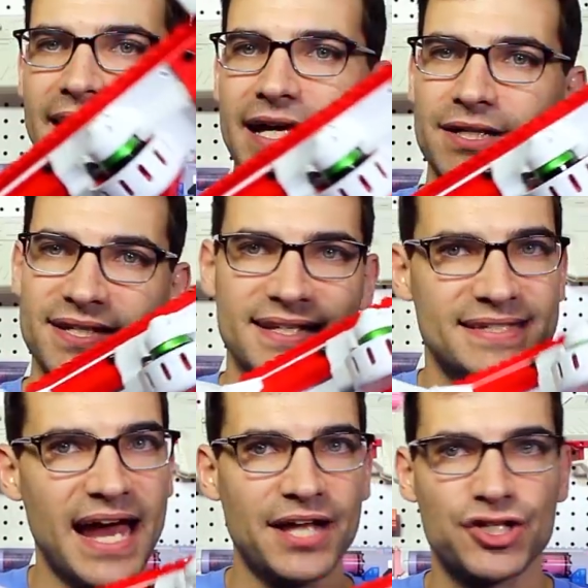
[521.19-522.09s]
it's a
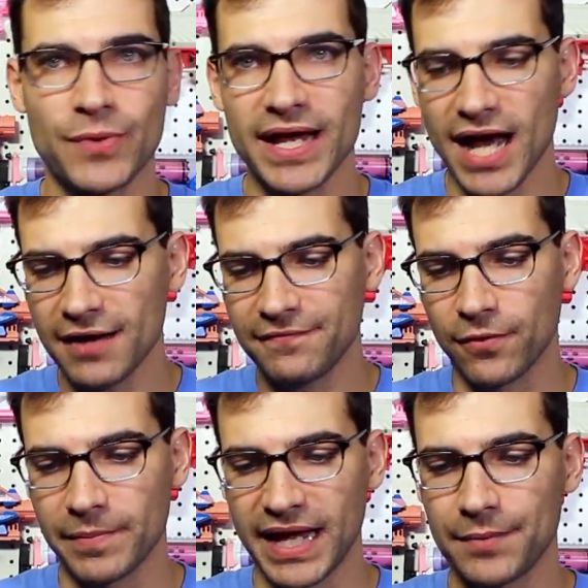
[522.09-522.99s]
design trade-off
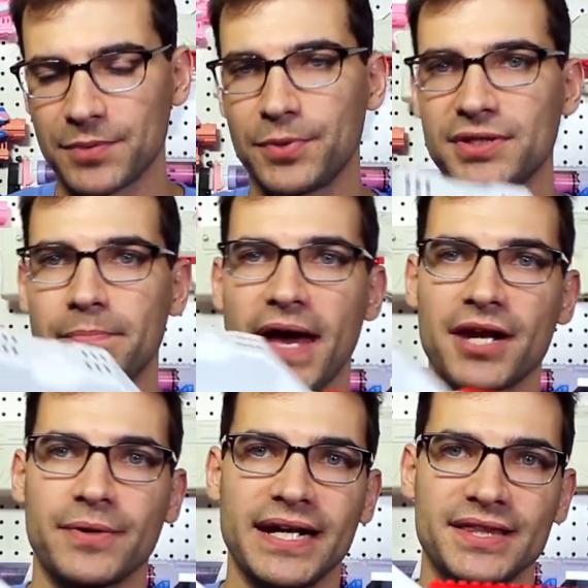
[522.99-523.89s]
for being able to put the
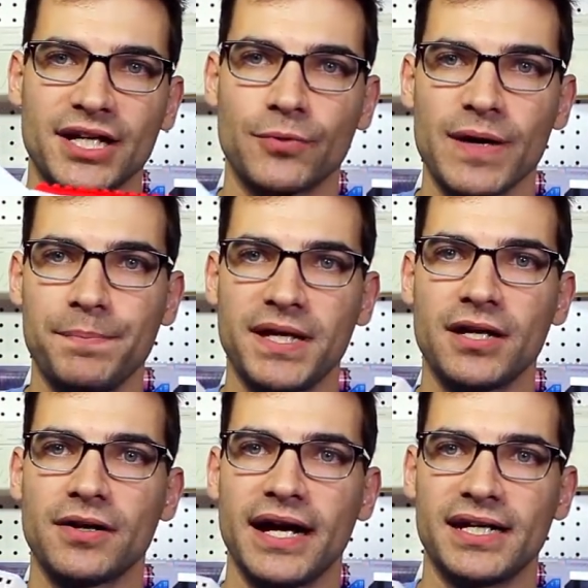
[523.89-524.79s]
battery in the grip
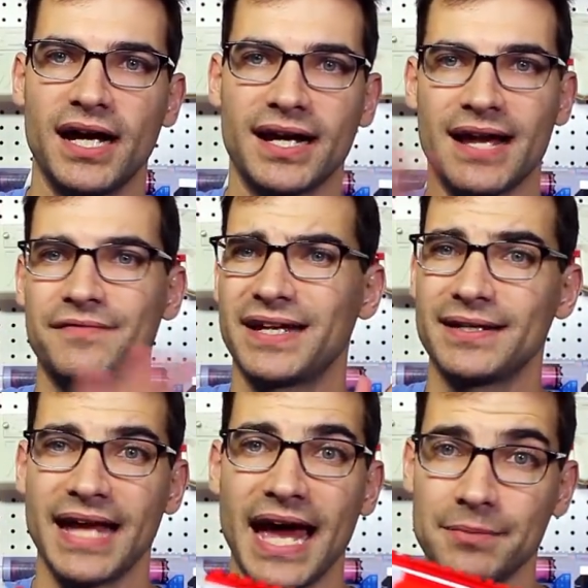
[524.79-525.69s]
here and not having
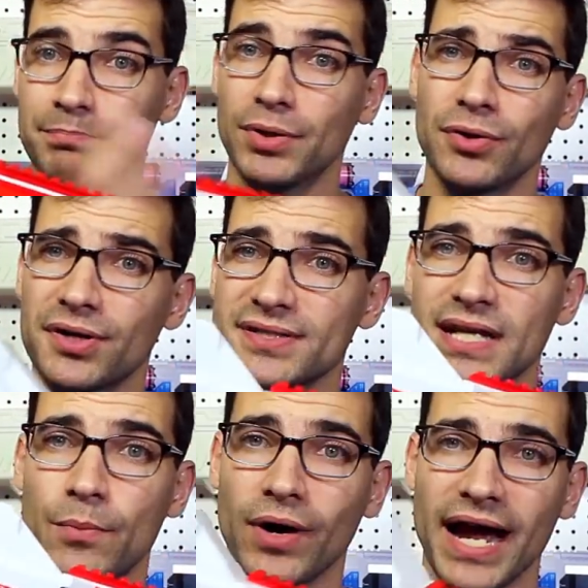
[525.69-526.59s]
it add bulk
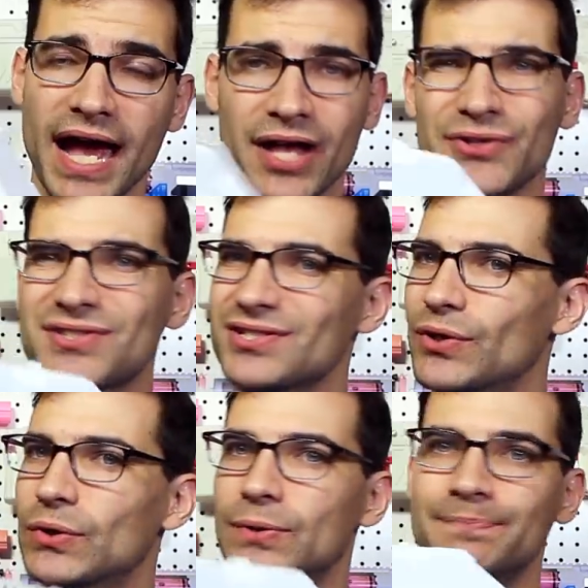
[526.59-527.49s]
somewhere else.
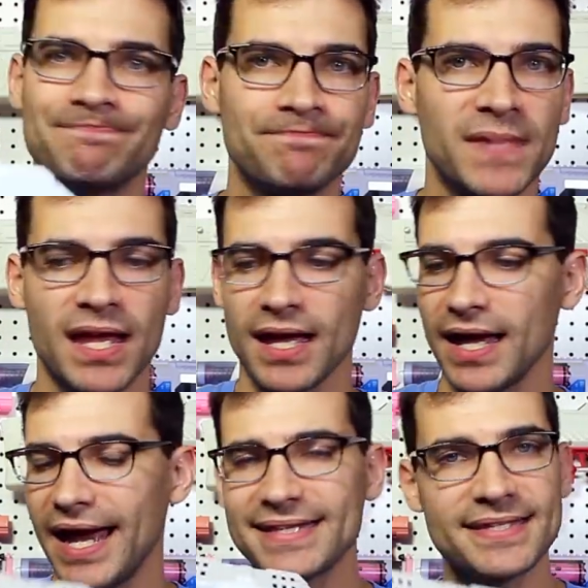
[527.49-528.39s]
So
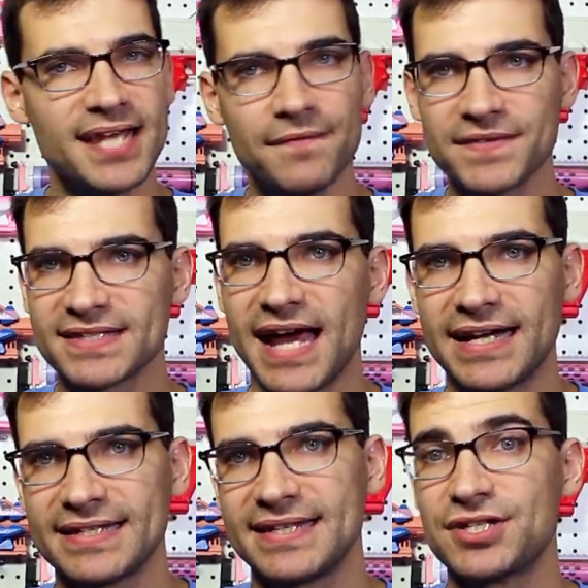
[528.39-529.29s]
it's a tough
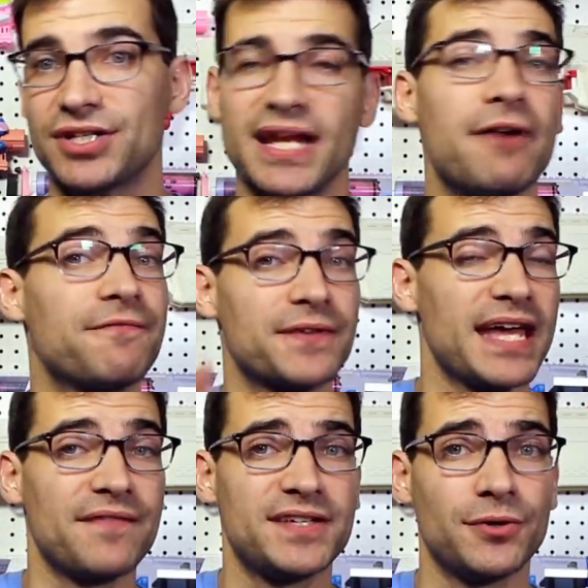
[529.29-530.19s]
design decision. Now for
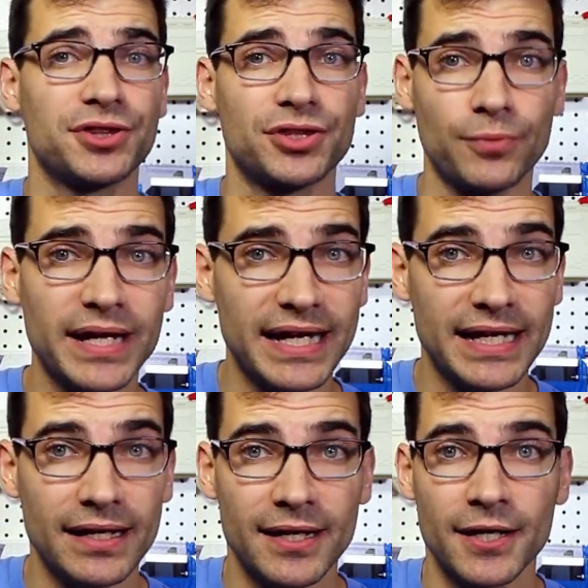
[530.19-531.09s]
the
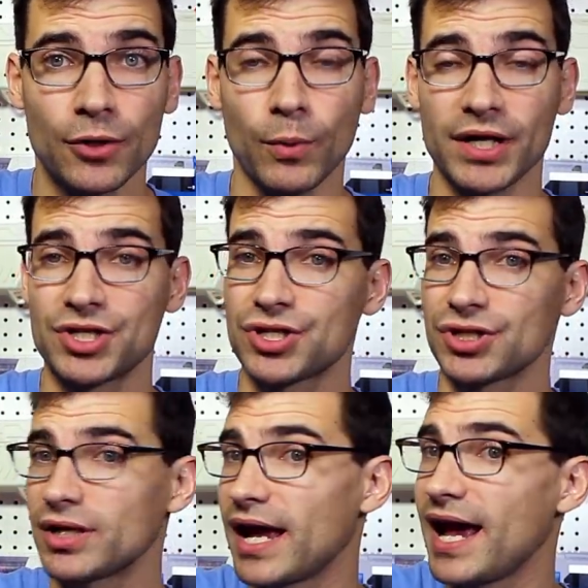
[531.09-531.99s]
FDL-3,
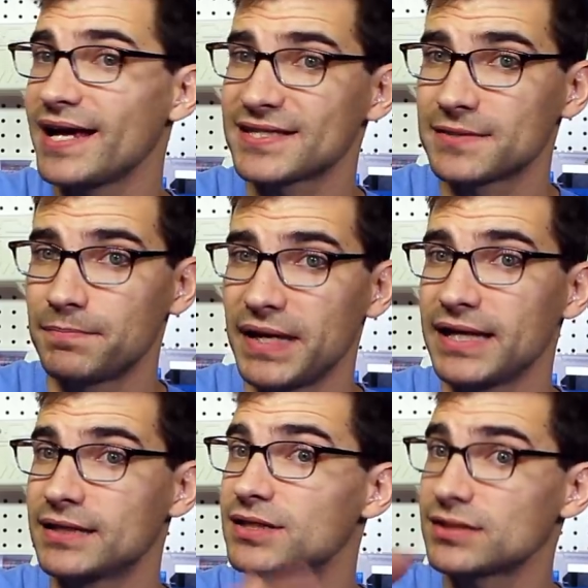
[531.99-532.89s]
which has
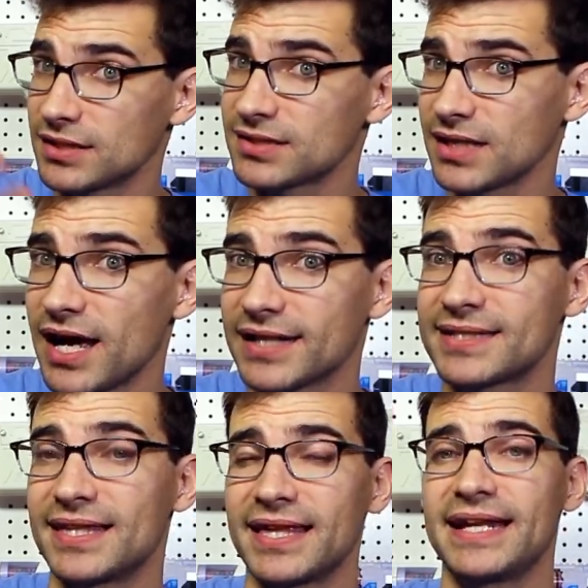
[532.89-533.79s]
been
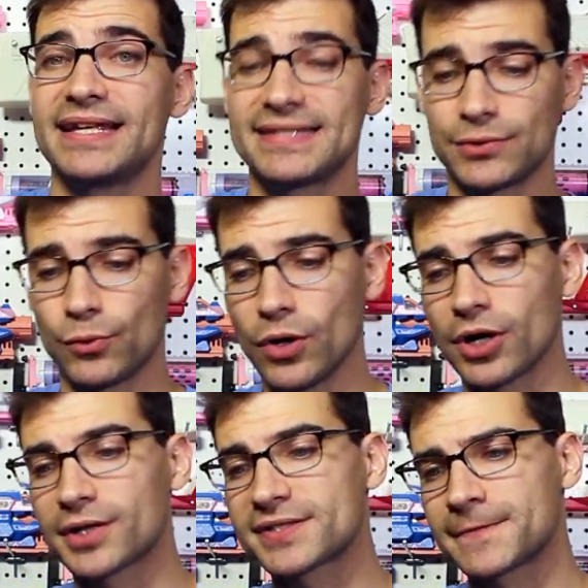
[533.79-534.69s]
discussed that is in
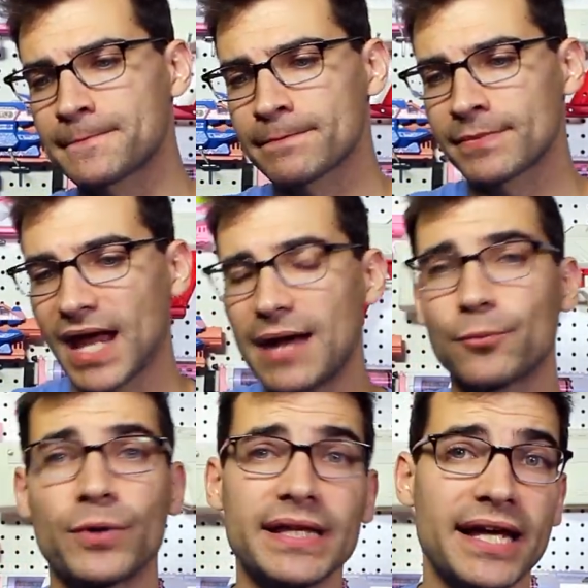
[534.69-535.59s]
works,
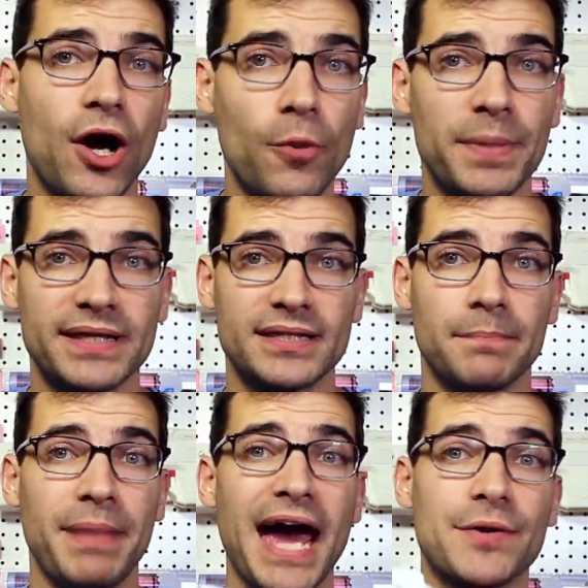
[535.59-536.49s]
I'm really hoping that
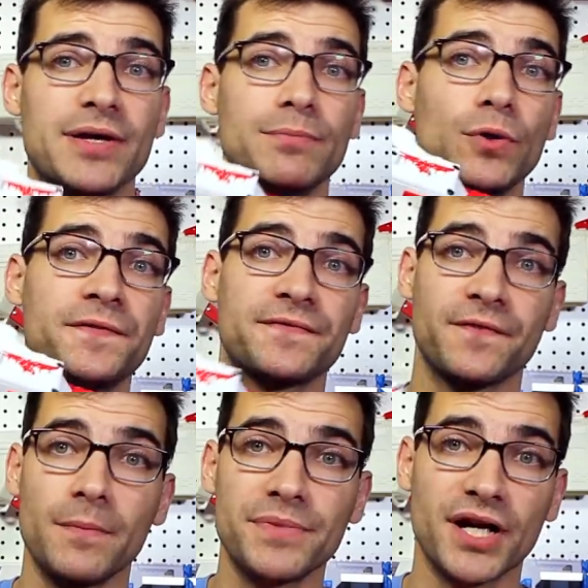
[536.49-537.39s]
the battery moves
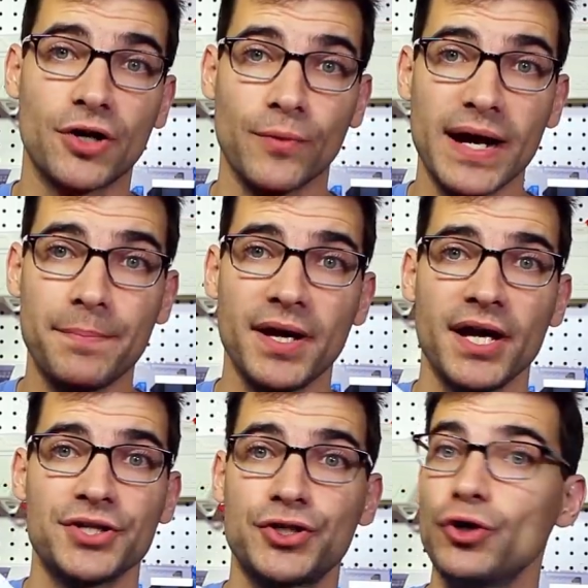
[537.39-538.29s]
from the grip
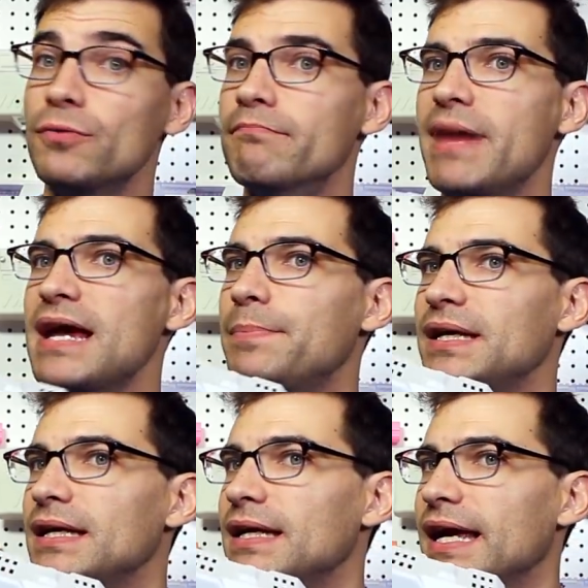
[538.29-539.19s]
to
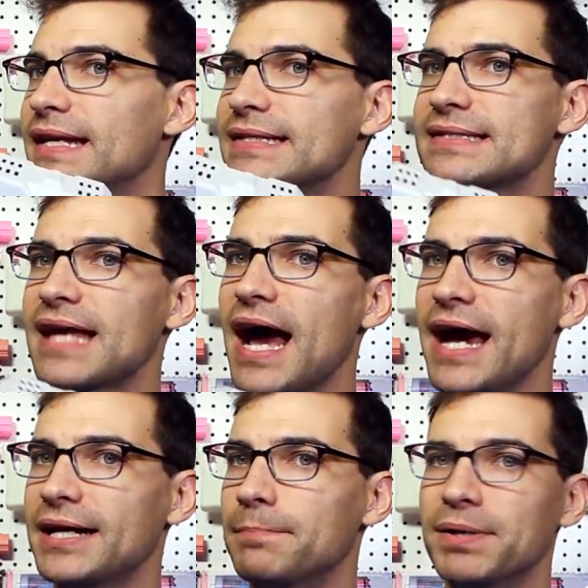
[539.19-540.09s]
maybe
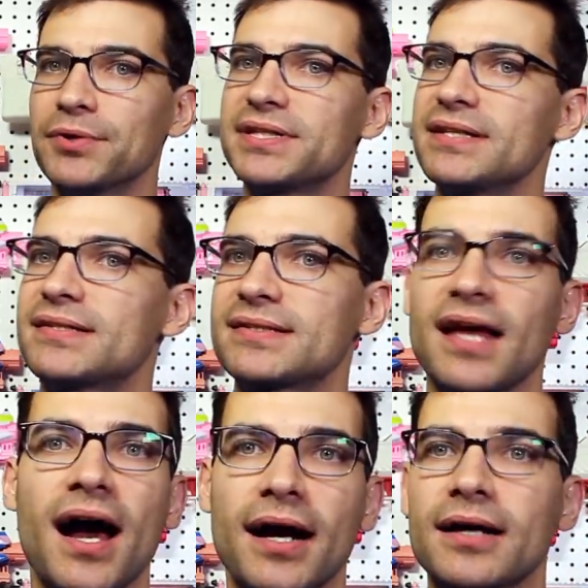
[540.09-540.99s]
inside a built-in
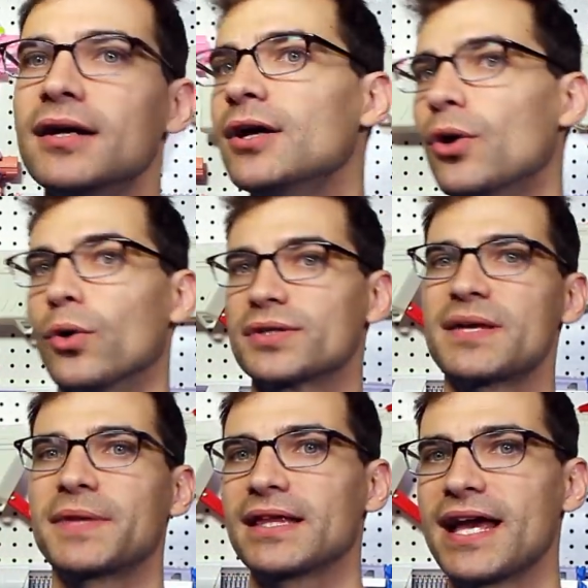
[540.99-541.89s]
stock or
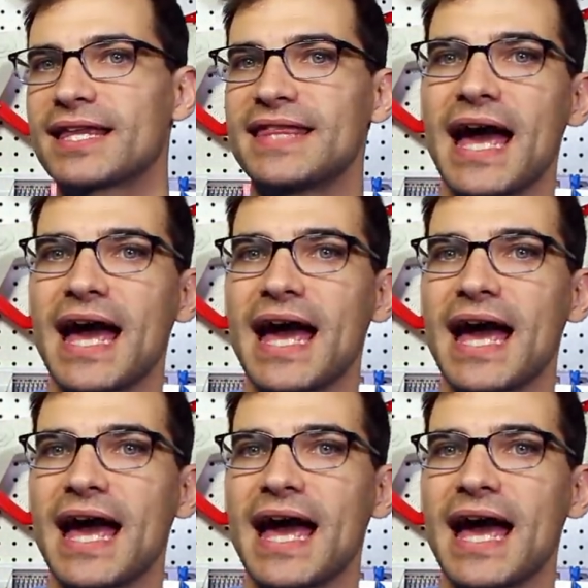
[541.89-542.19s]
something like